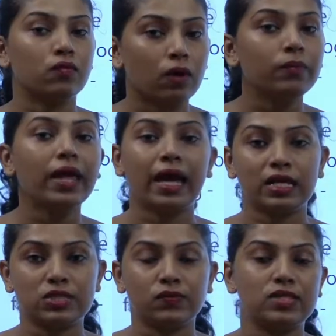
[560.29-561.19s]
from the
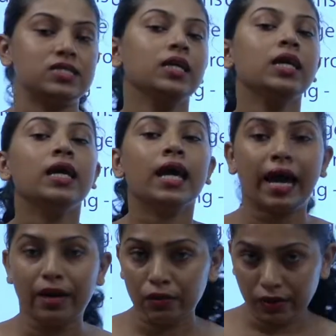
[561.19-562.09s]
activity
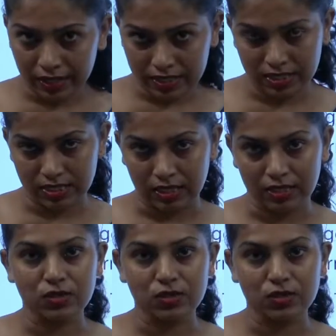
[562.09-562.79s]
and write here.